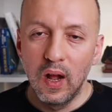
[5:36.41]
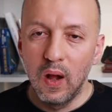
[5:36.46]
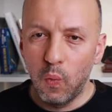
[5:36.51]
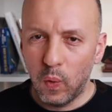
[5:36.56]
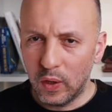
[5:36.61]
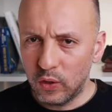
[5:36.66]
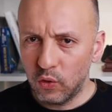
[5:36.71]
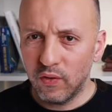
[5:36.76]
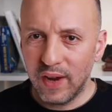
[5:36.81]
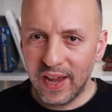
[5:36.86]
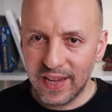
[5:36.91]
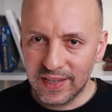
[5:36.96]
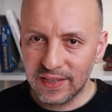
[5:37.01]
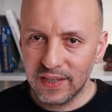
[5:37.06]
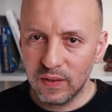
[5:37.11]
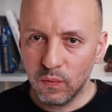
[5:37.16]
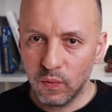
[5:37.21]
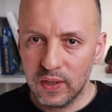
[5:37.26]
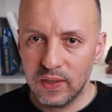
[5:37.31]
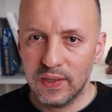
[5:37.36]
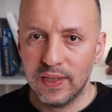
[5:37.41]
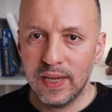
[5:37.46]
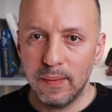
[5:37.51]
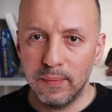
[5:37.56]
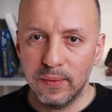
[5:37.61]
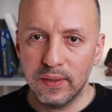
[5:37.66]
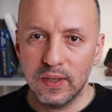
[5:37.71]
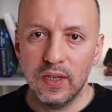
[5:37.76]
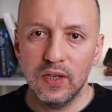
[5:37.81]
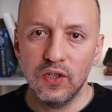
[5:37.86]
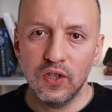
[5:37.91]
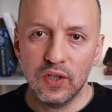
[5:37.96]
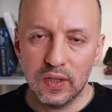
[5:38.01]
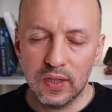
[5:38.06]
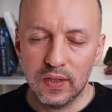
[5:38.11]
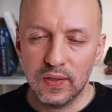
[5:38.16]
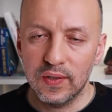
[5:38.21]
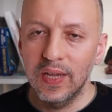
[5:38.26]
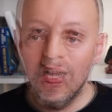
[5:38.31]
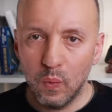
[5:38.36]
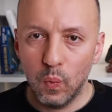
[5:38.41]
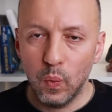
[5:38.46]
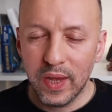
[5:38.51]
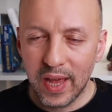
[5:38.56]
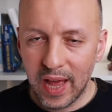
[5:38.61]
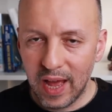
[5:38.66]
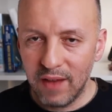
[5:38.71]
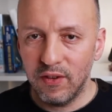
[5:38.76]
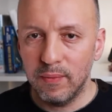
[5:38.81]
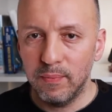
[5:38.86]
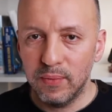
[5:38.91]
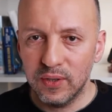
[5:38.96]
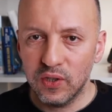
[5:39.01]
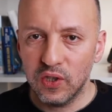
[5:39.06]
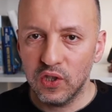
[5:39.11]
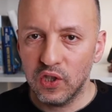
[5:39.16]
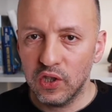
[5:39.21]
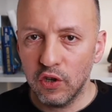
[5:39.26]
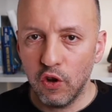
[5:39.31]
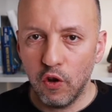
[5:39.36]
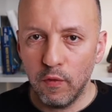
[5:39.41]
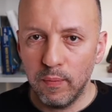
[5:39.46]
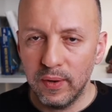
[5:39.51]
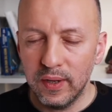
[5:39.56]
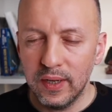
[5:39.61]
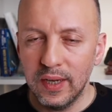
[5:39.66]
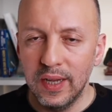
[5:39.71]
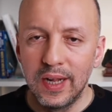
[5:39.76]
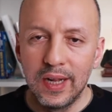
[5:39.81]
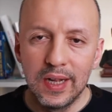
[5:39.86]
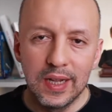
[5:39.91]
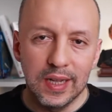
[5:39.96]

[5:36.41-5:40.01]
What you're asking with this application is, we have a position open,